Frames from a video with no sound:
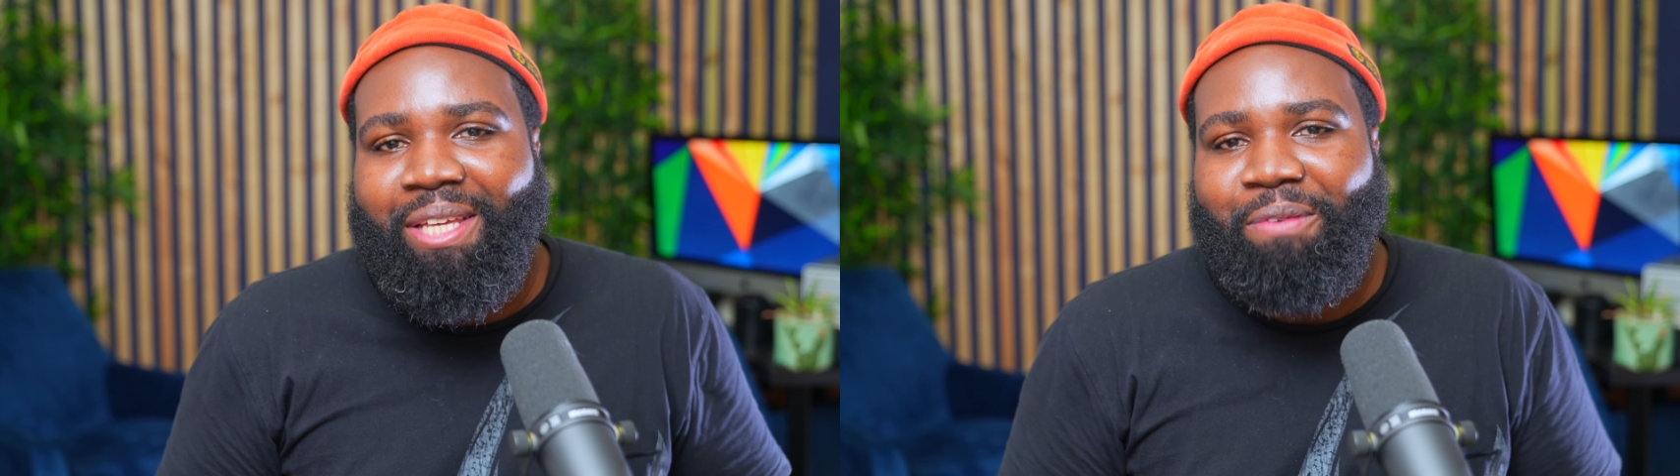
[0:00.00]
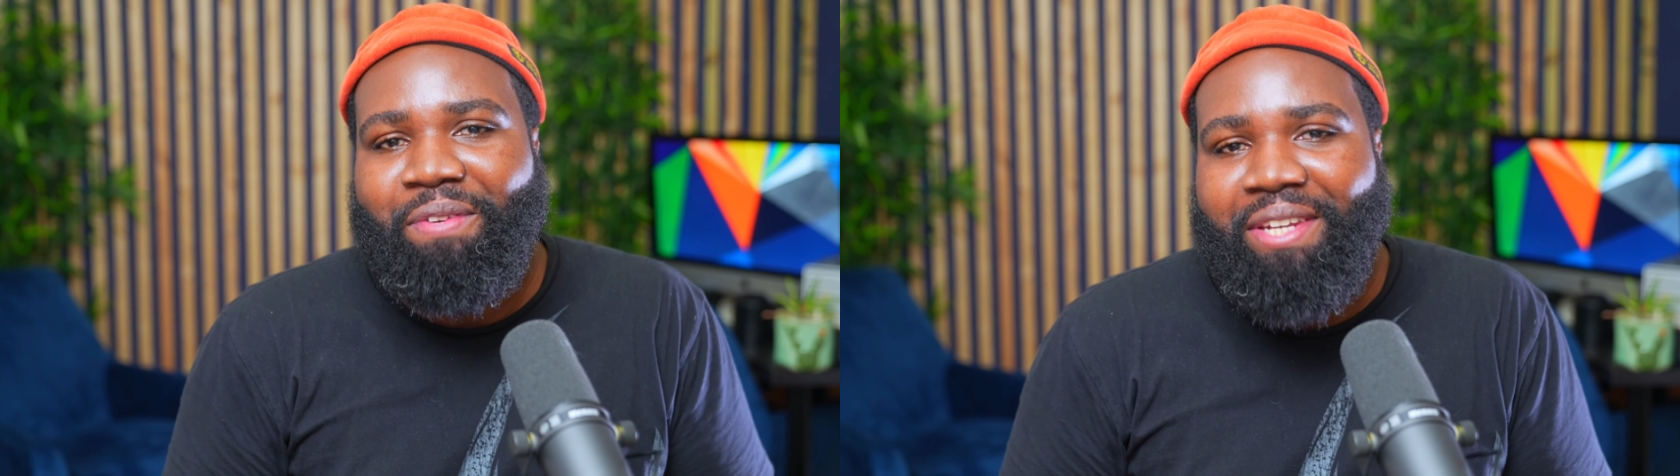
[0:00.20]

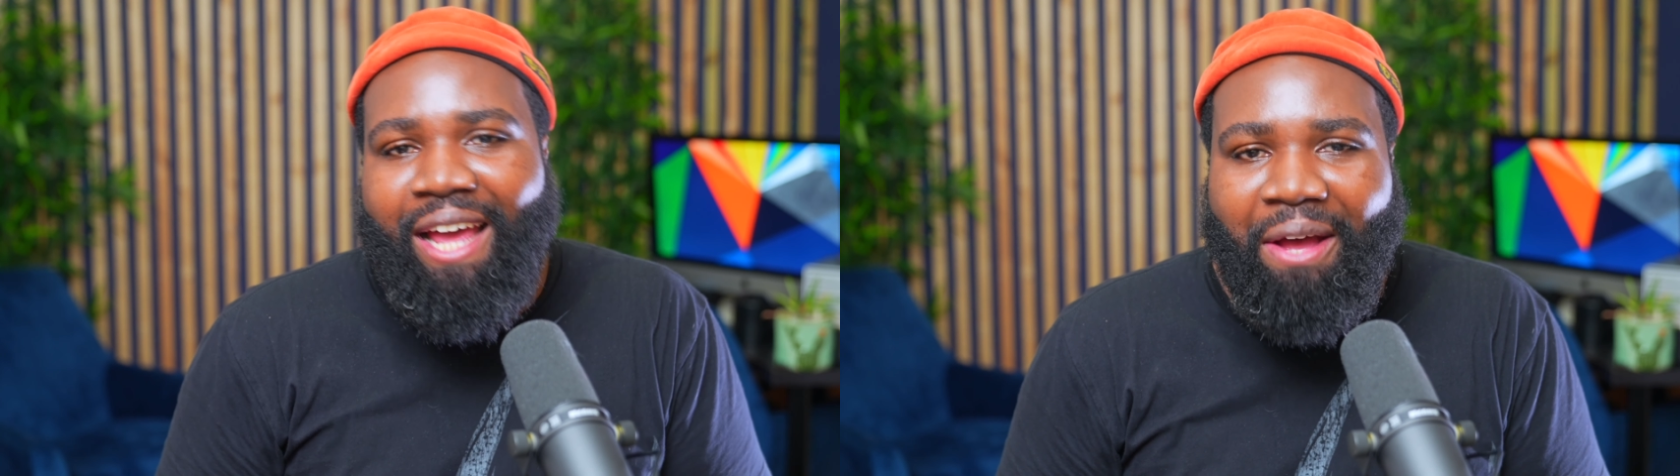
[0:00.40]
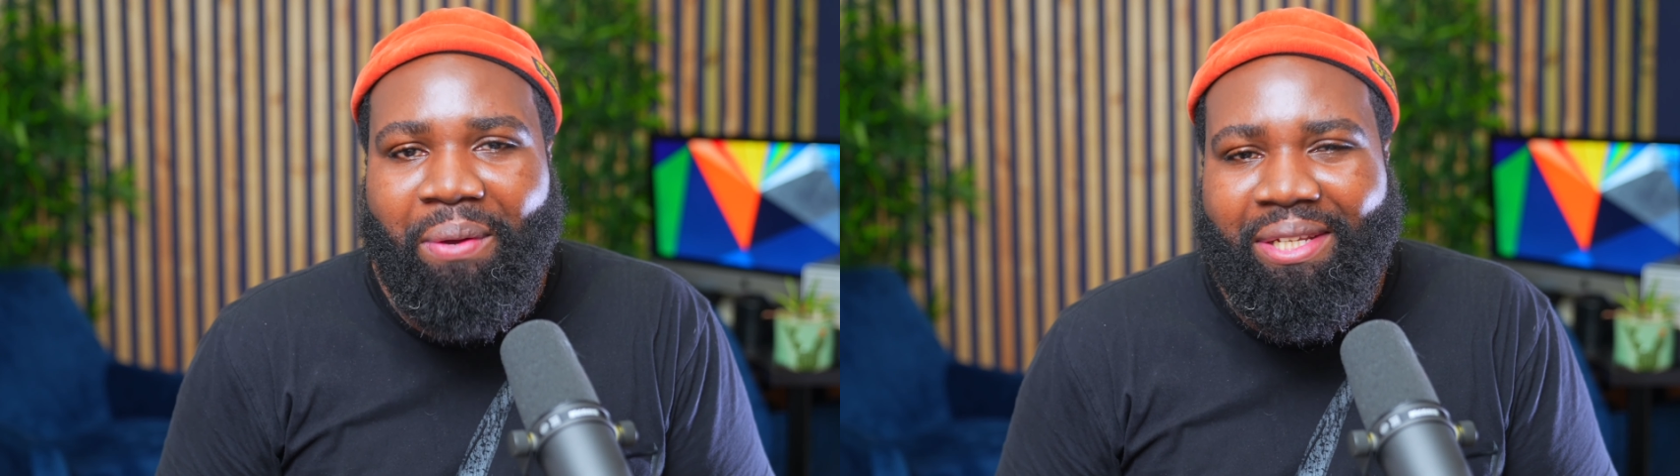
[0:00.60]

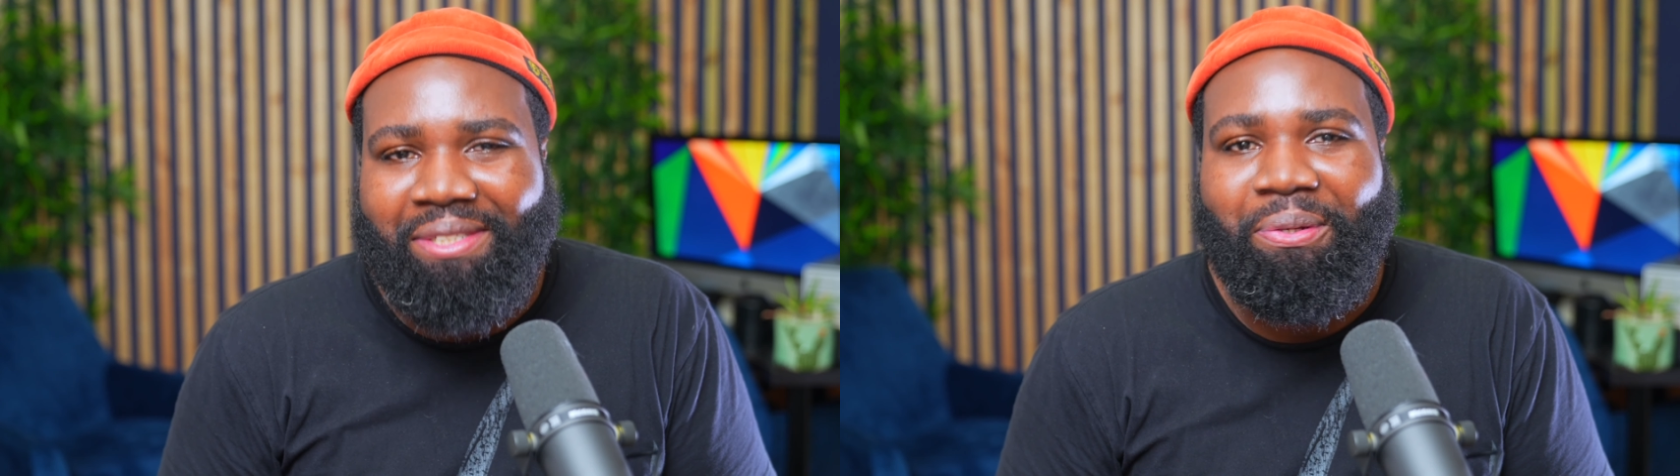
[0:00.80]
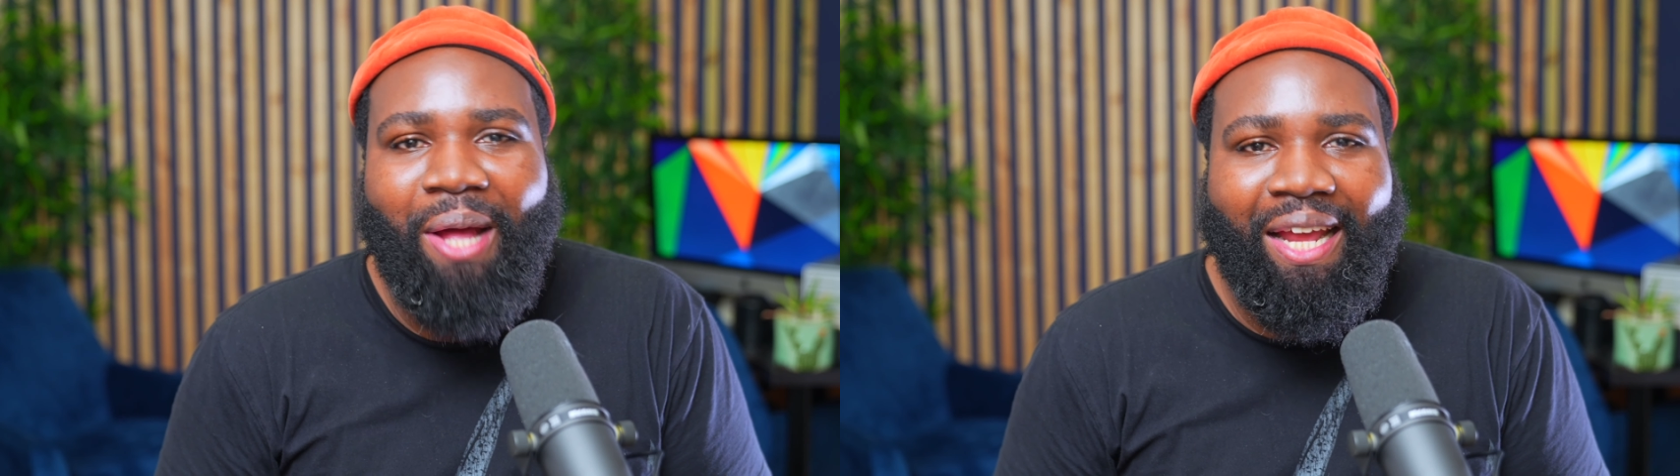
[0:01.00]
even now, I
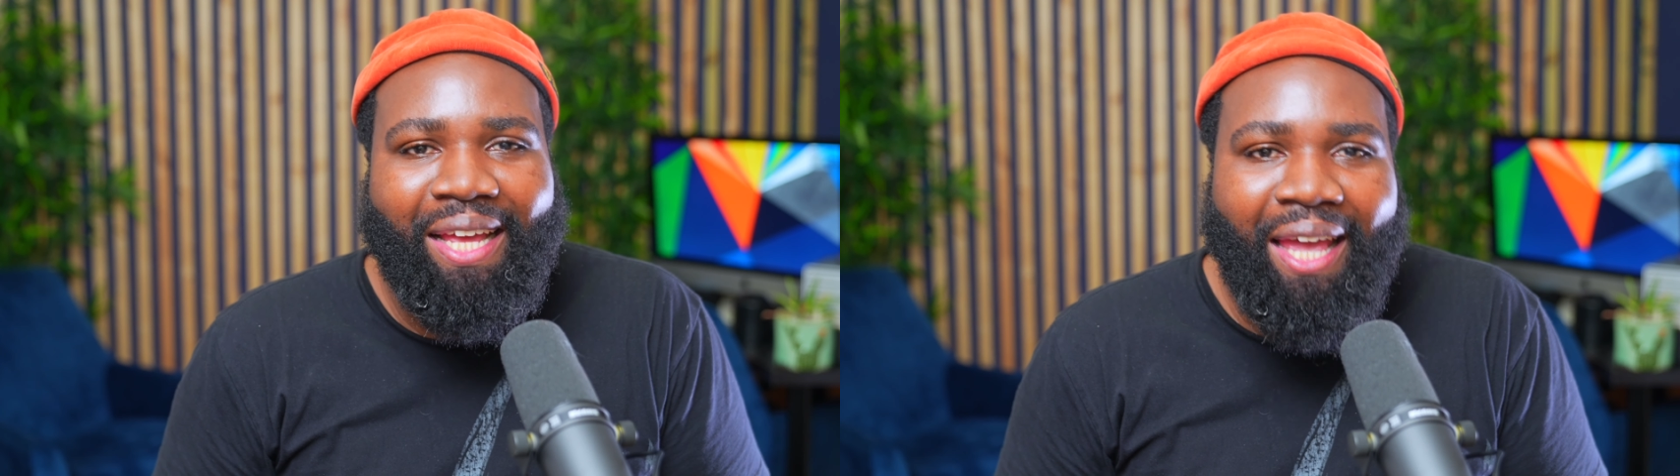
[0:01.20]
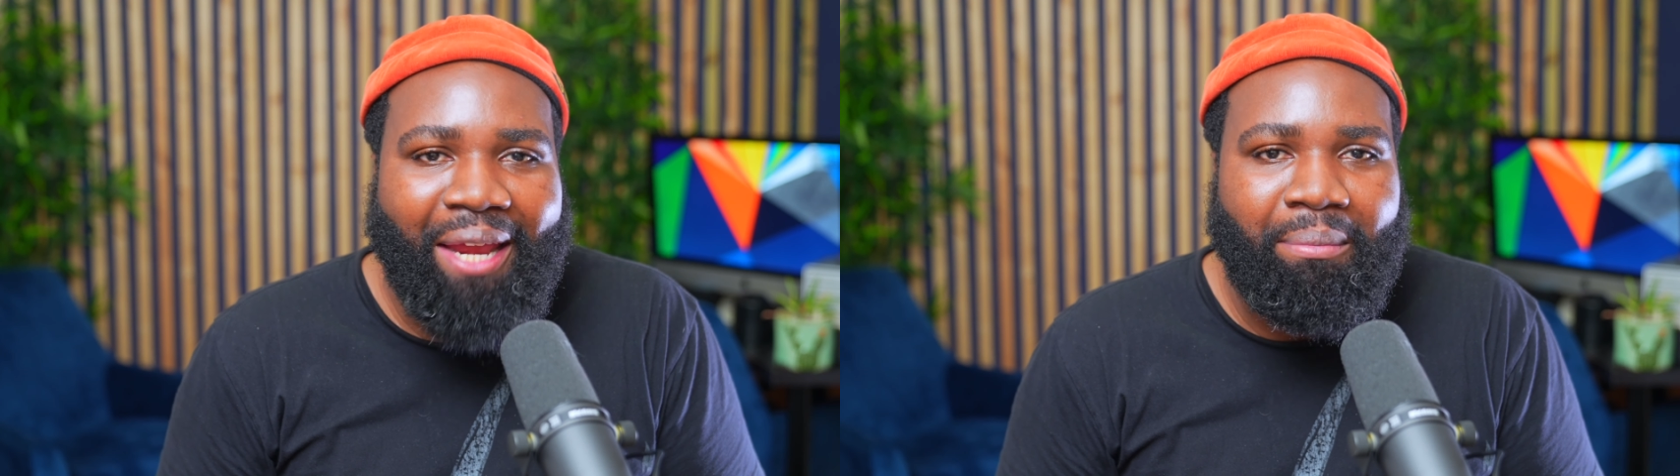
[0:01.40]
still
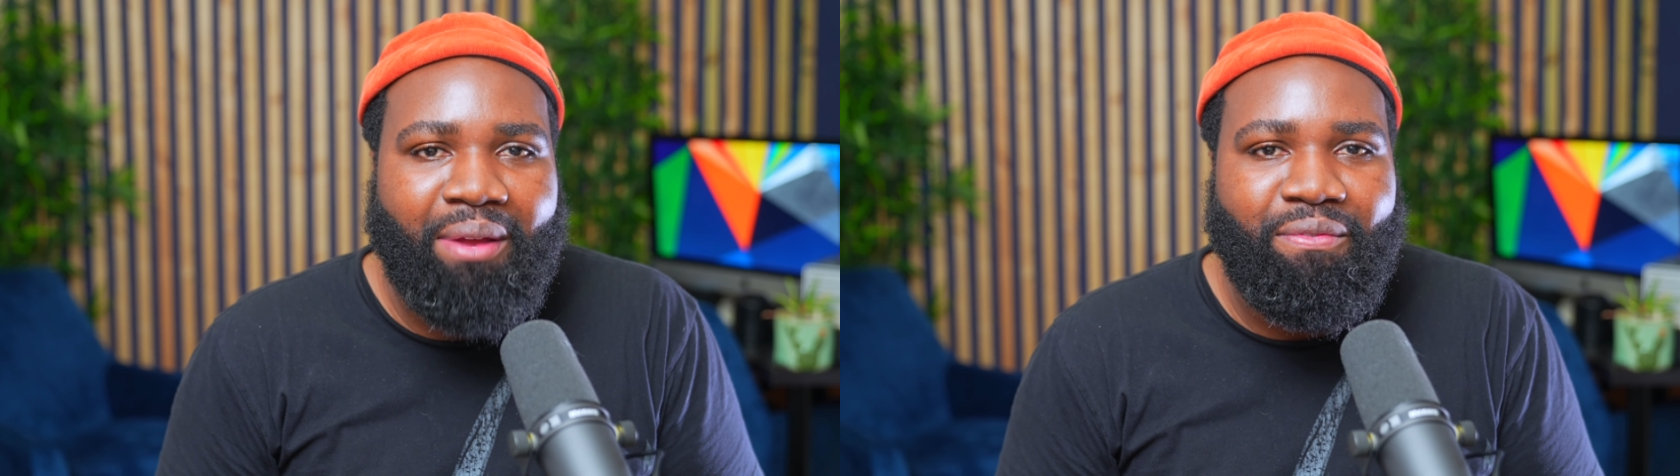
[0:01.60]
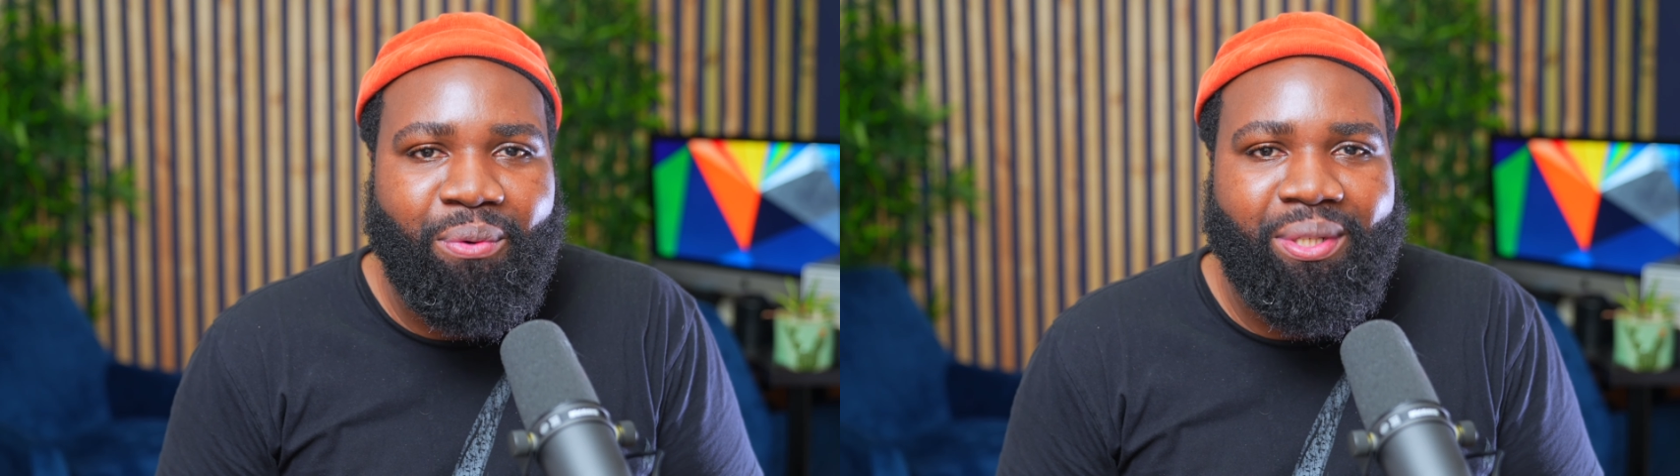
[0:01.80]
kind of hate my